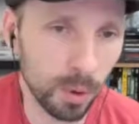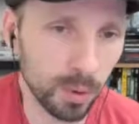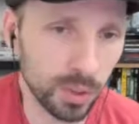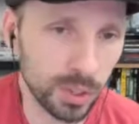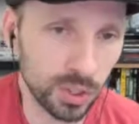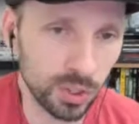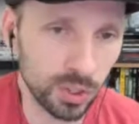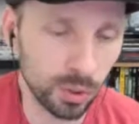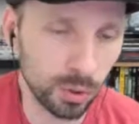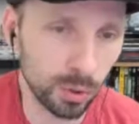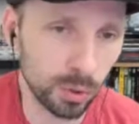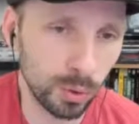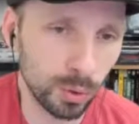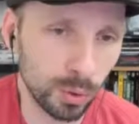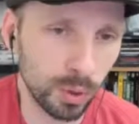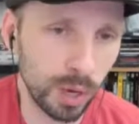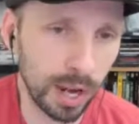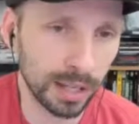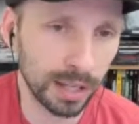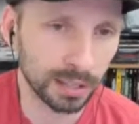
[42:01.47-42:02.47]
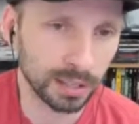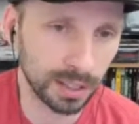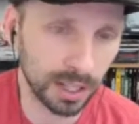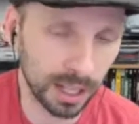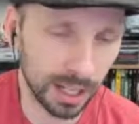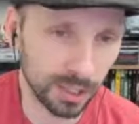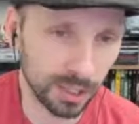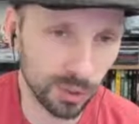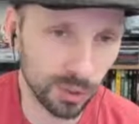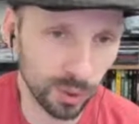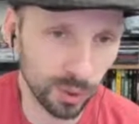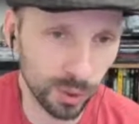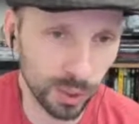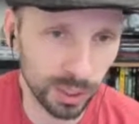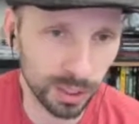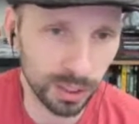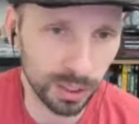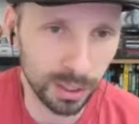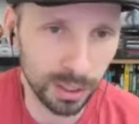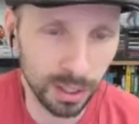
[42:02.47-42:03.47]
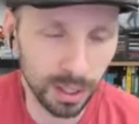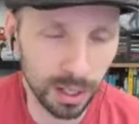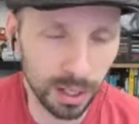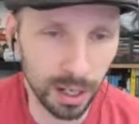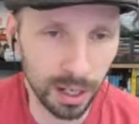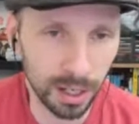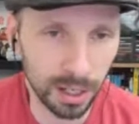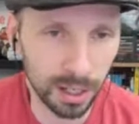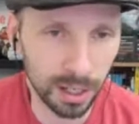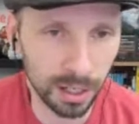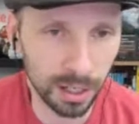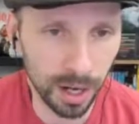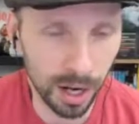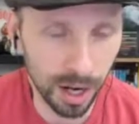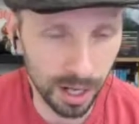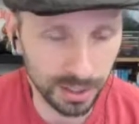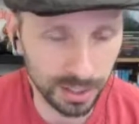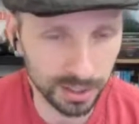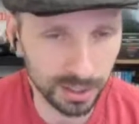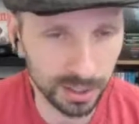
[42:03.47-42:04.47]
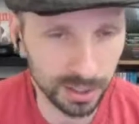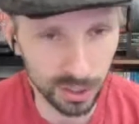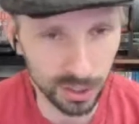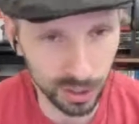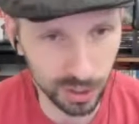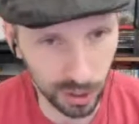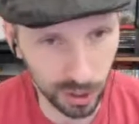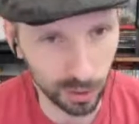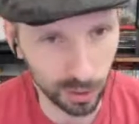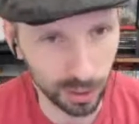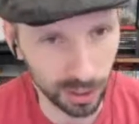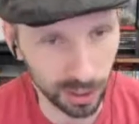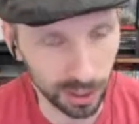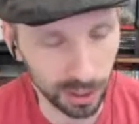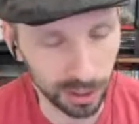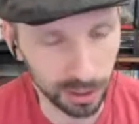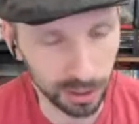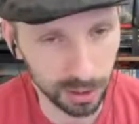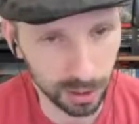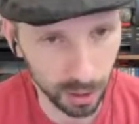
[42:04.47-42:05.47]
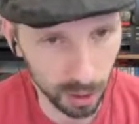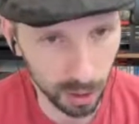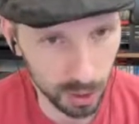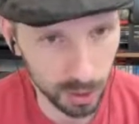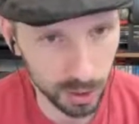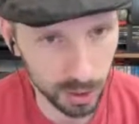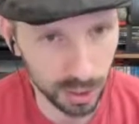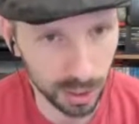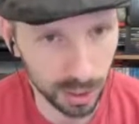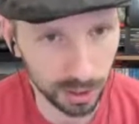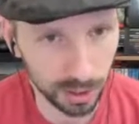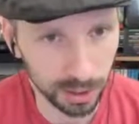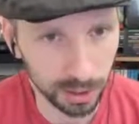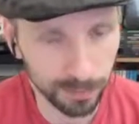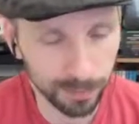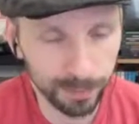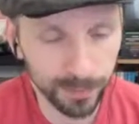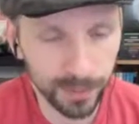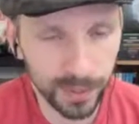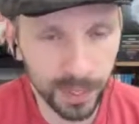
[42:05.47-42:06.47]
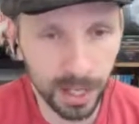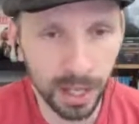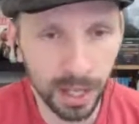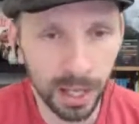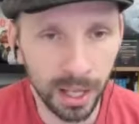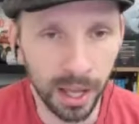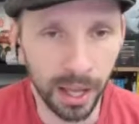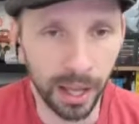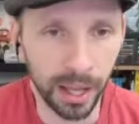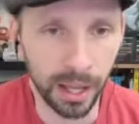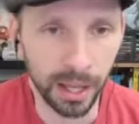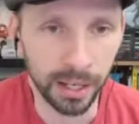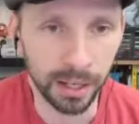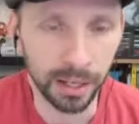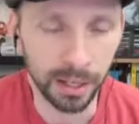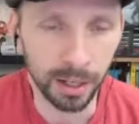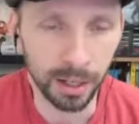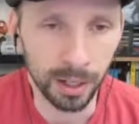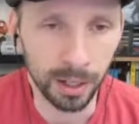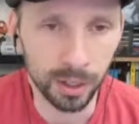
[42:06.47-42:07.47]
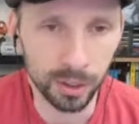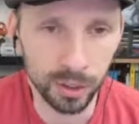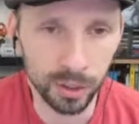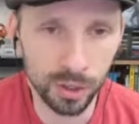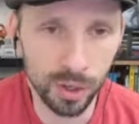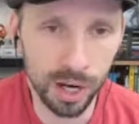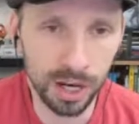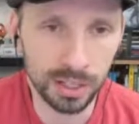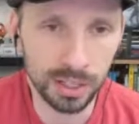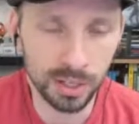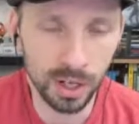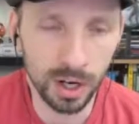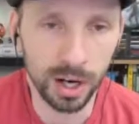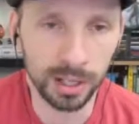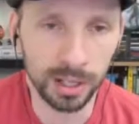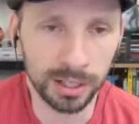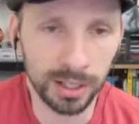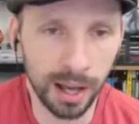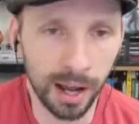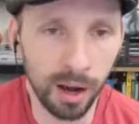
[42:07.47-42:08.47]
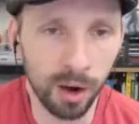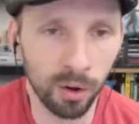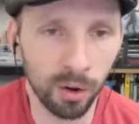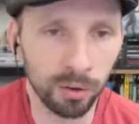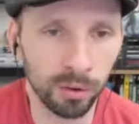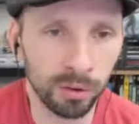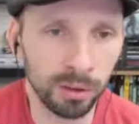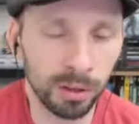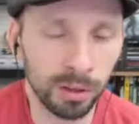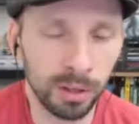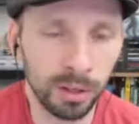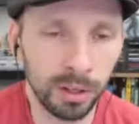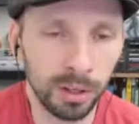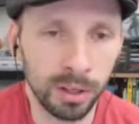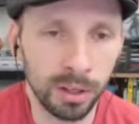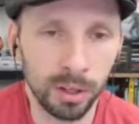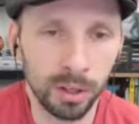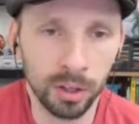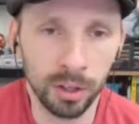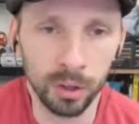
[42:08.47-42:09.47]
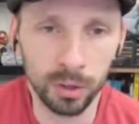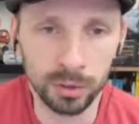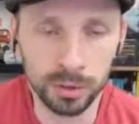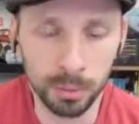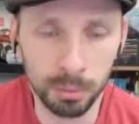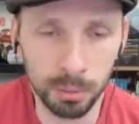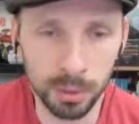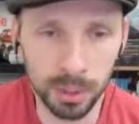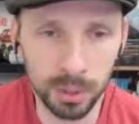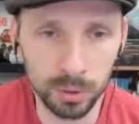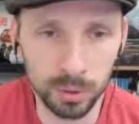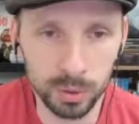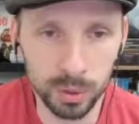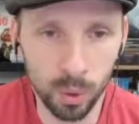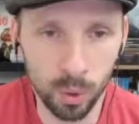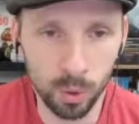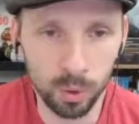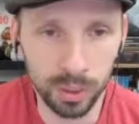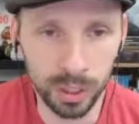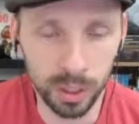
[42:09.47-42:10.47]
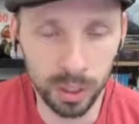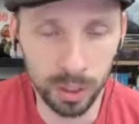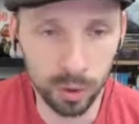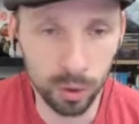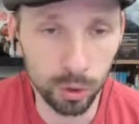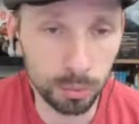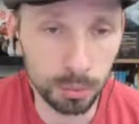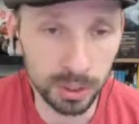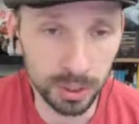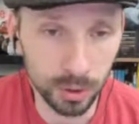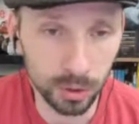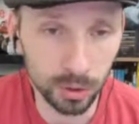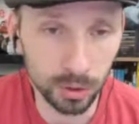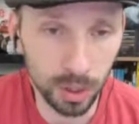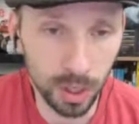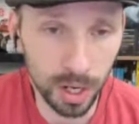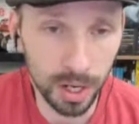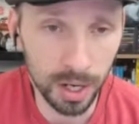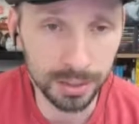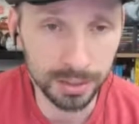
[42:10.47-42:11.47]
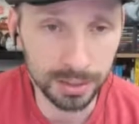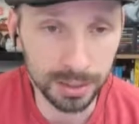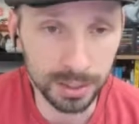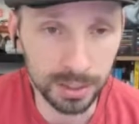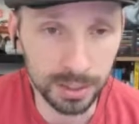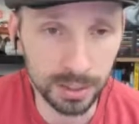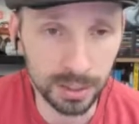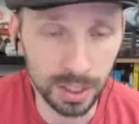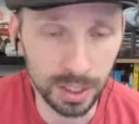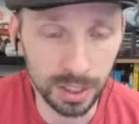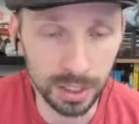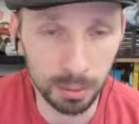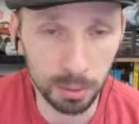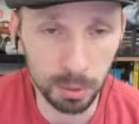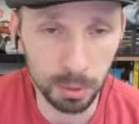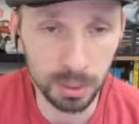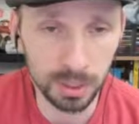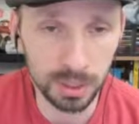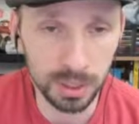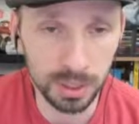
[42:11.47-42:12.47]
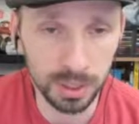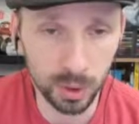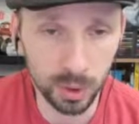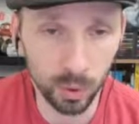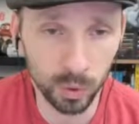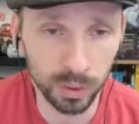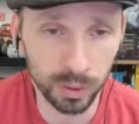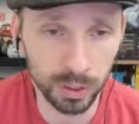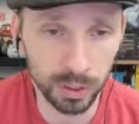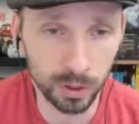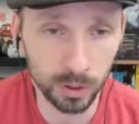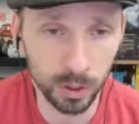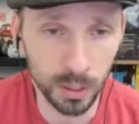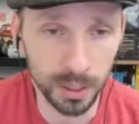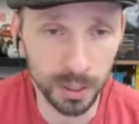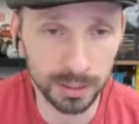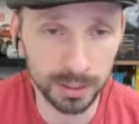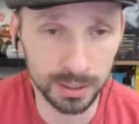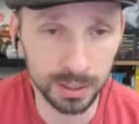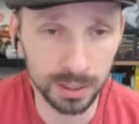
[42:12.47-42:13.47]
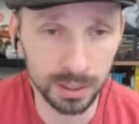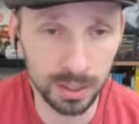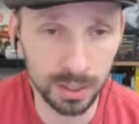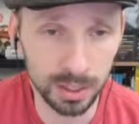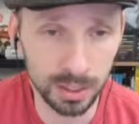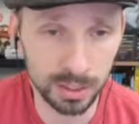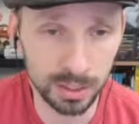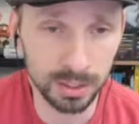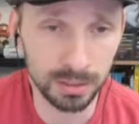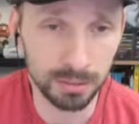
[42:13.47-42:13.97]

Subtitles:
is you as an Android hostage negotiator, and you're trying to talk down, somebody who's holding a human girl hostage, and the person that's holding her hostage is the